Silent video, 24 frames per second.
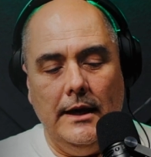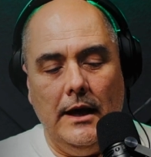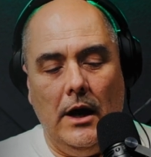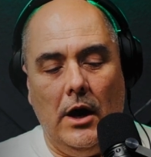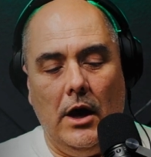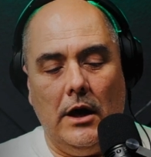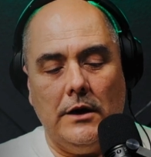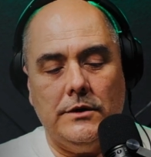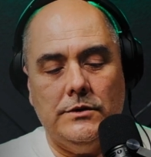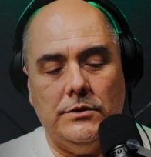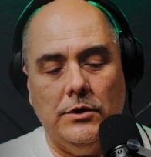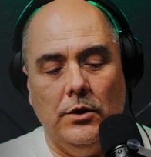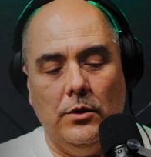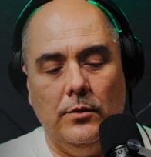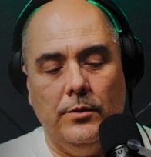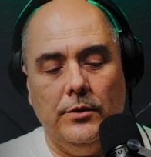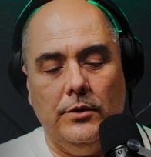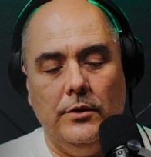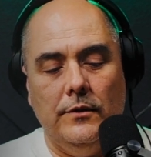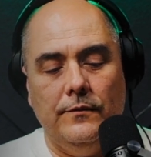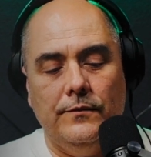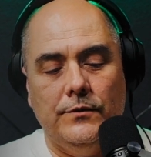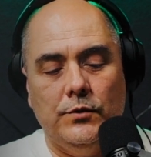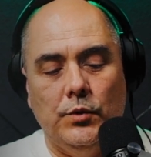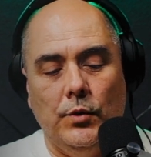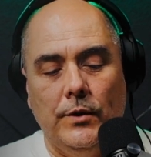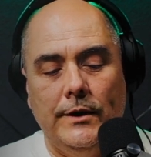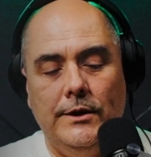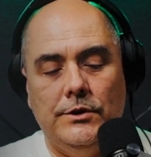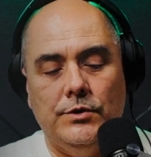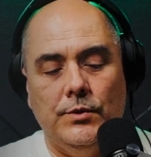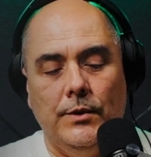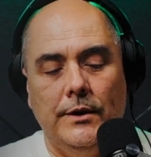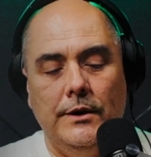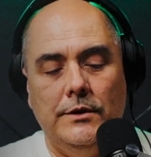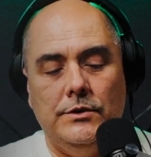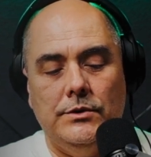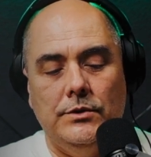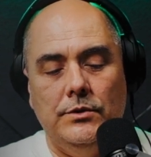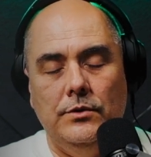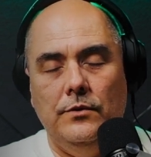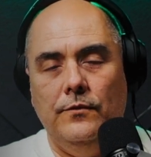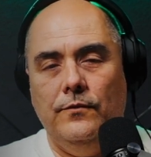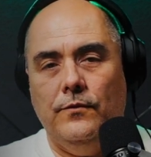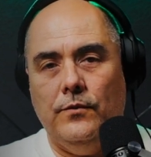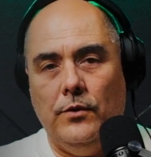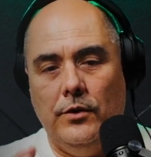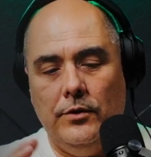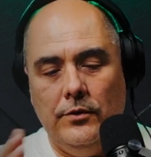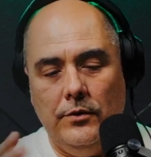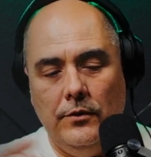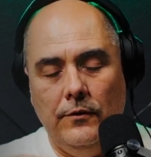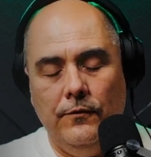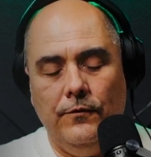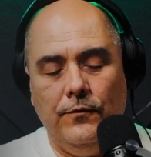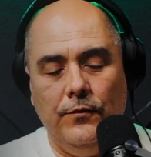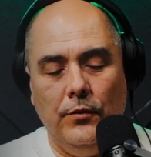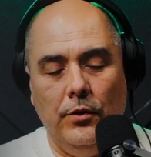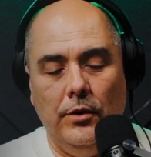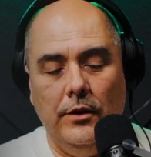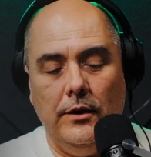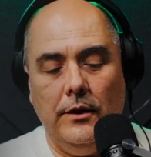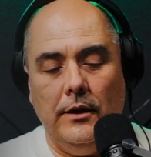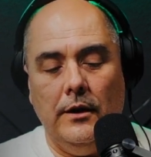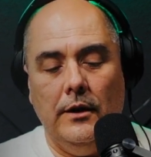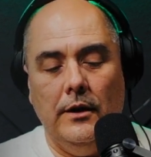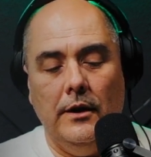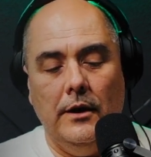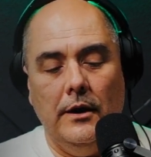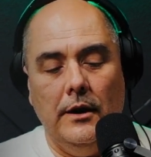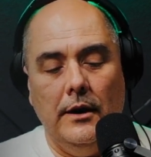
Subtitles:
October of 2022, $440,000.